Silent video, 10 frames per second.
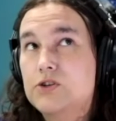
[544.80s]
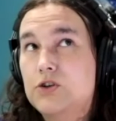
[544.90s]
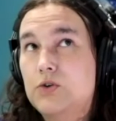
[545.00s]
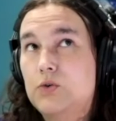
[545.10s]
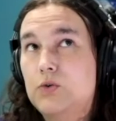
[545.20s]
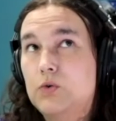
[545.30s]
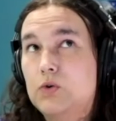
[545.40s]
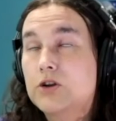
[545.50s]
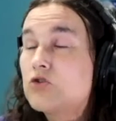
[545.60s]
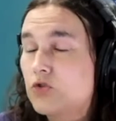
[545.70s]
to
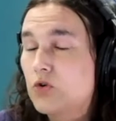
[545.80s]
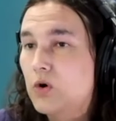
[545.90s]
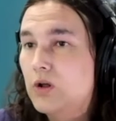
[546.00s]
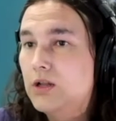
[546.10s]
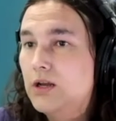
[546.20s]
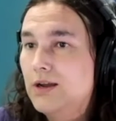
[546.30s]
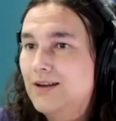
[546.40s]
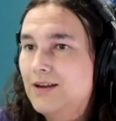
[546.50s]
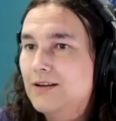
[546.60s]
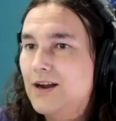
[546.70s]
control
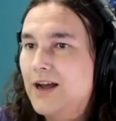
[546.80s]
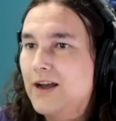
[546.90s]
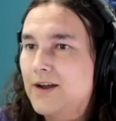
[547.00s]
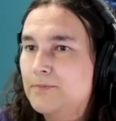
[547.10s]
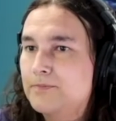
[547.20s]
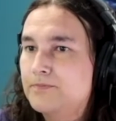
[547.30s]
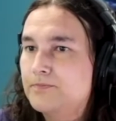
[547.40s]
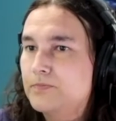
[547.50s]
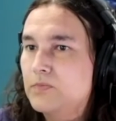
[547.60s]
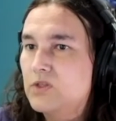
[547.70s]

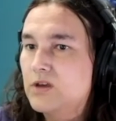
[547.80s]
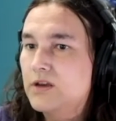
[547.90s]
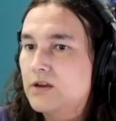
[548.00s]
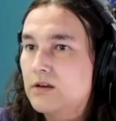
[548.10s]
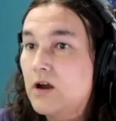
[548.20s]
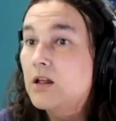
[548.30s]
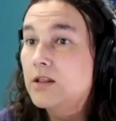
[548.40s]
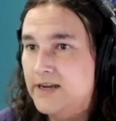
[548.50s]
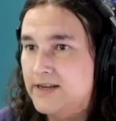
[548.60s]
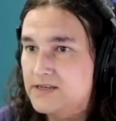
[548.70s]
the
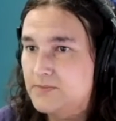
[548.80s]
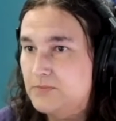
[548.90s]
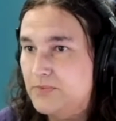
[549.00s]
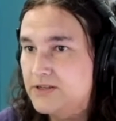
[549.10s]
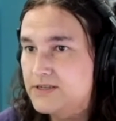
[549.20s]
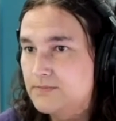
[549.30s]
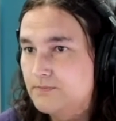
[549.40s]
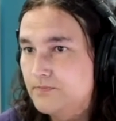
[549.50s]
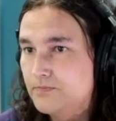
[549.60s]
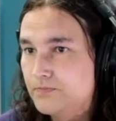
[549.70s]
colonized peoples.
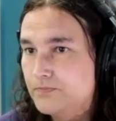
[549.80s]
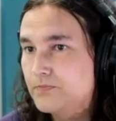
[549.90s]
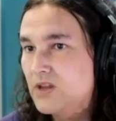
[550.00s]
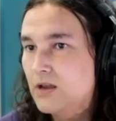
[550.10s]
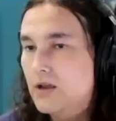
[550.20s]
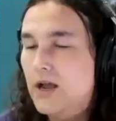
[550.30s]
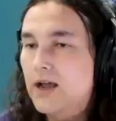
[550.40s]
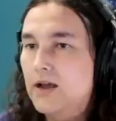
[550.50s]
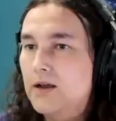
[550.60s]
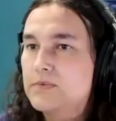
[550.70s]

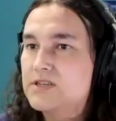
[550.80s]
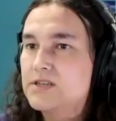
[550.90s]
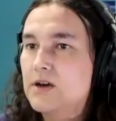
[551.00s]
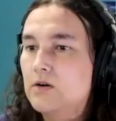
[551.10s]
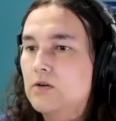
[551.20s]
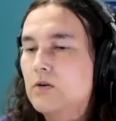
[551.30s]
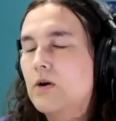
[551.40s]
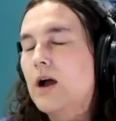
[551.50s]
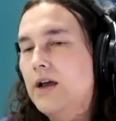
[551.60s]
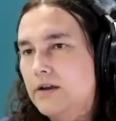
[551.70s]

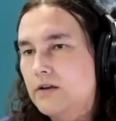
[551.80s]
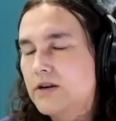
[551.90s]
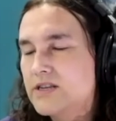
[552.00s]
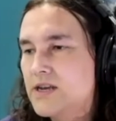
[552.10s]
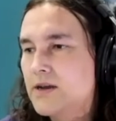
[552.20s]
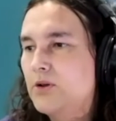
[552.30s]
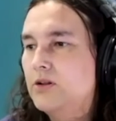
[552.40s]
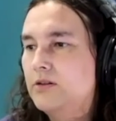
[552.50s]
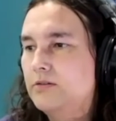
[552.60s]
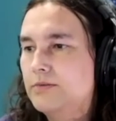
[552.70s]
So a good
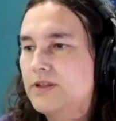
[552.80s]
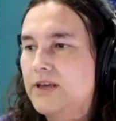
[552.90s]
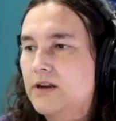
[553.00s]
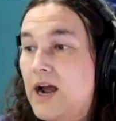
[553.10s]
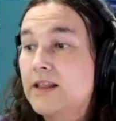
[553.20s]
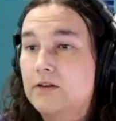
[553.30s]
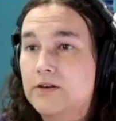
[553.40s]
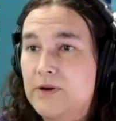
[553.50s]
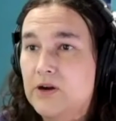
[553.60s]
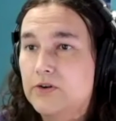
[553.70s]
example that I
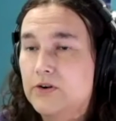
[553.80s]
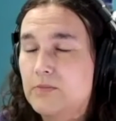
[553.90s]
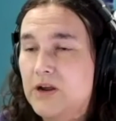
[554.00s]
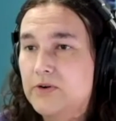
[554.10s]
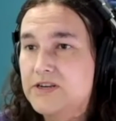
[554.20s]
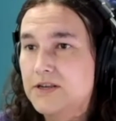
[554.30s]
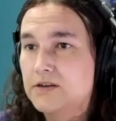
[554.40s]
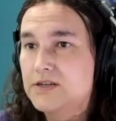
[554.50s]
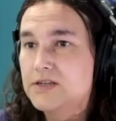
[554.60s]
learned about during my recent